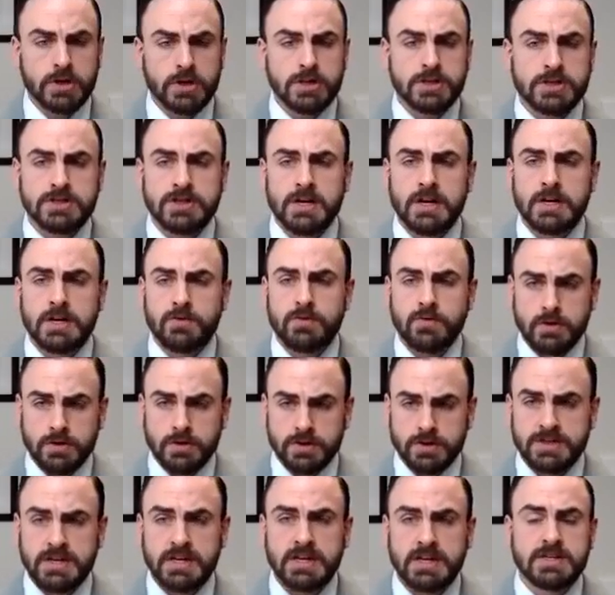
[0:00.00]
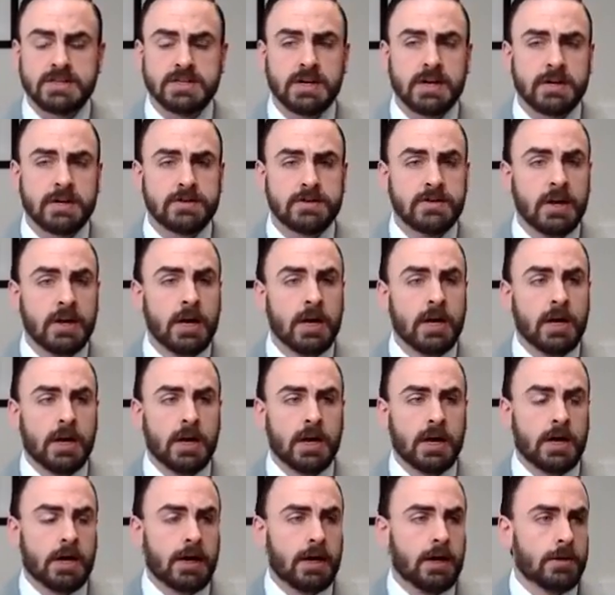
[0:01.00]
sites, real estate sites,
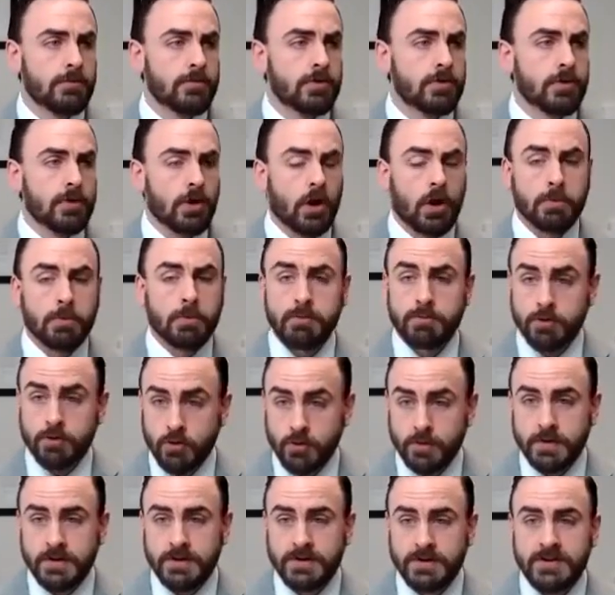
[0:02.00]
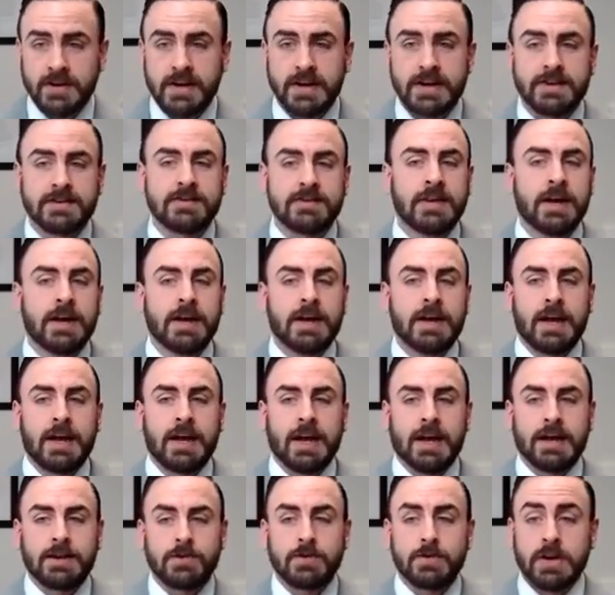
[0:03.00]
home improvement sites,
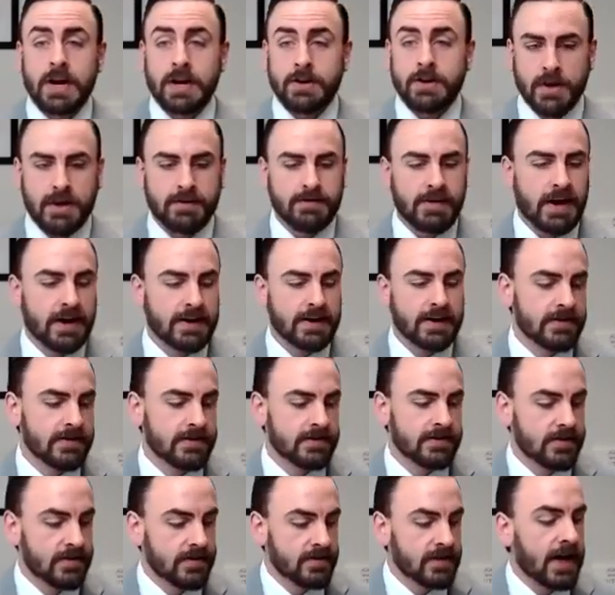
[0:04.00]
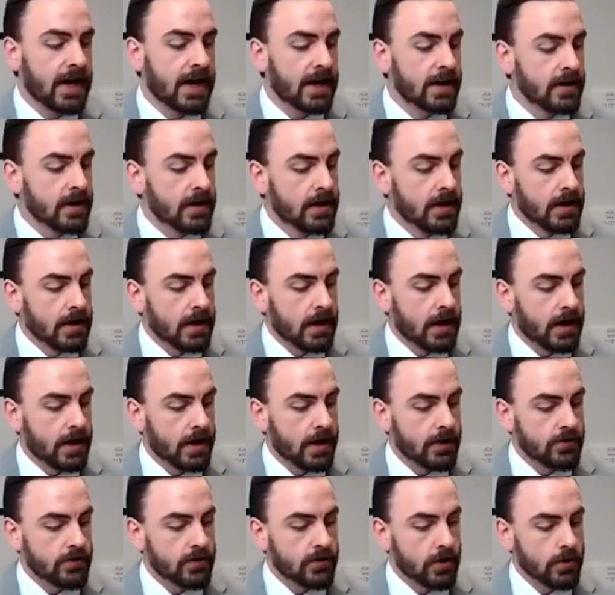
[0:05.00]
and you guys will have access to that.
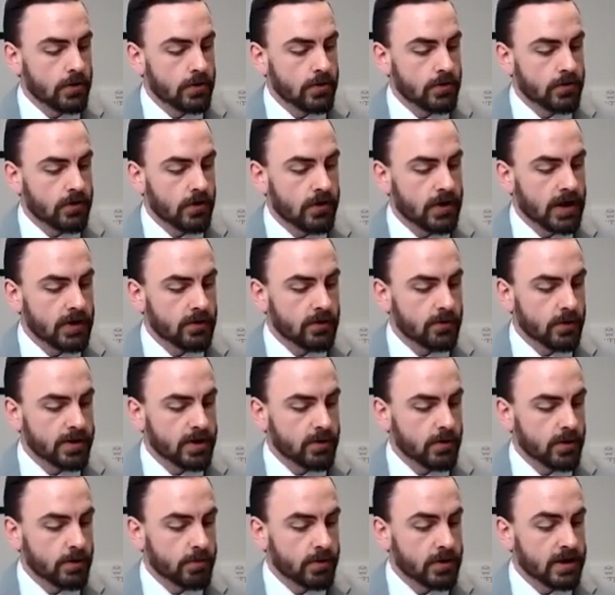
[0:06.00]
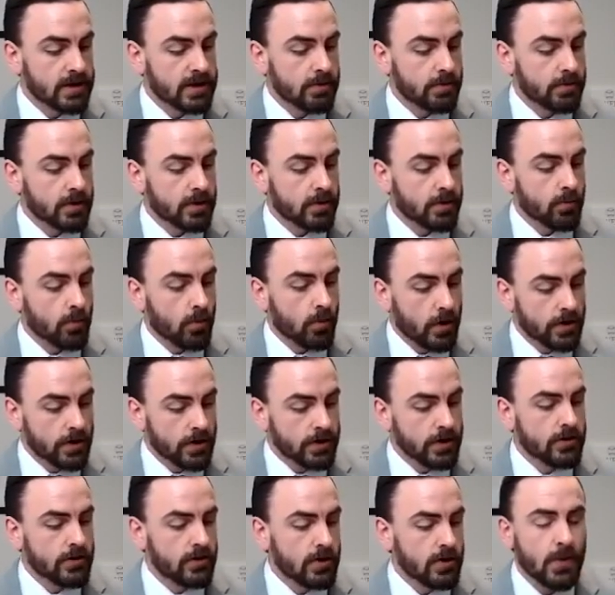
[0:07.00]
So that's one thing we're going to put out there, but 1 to
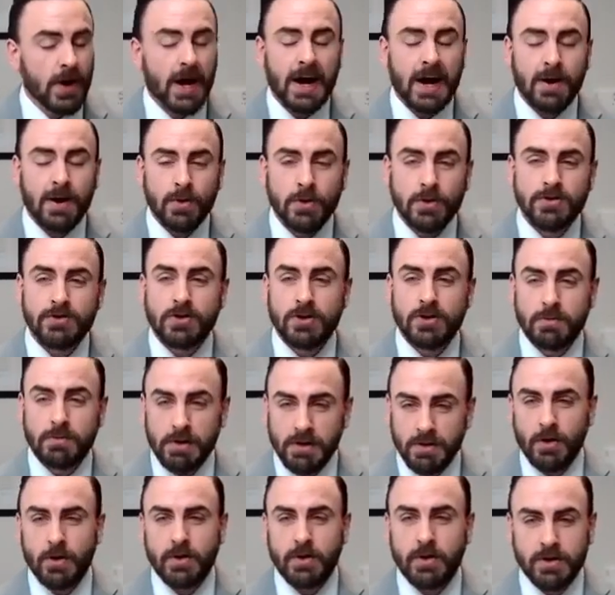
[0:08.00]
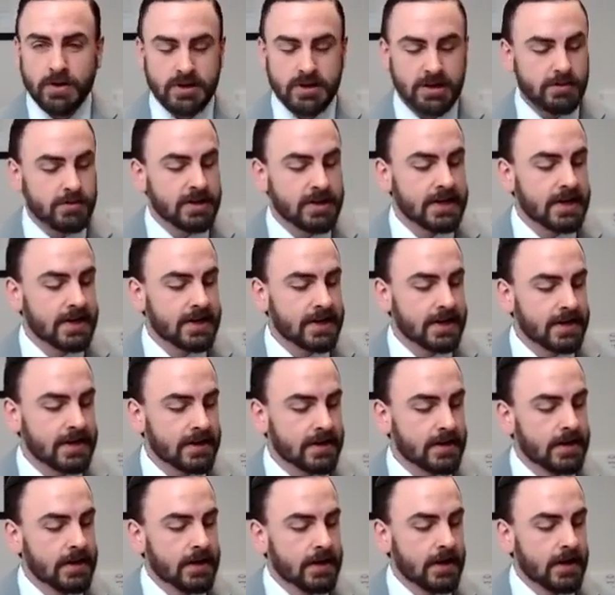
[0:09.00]
2 hours, could be longer in the beginning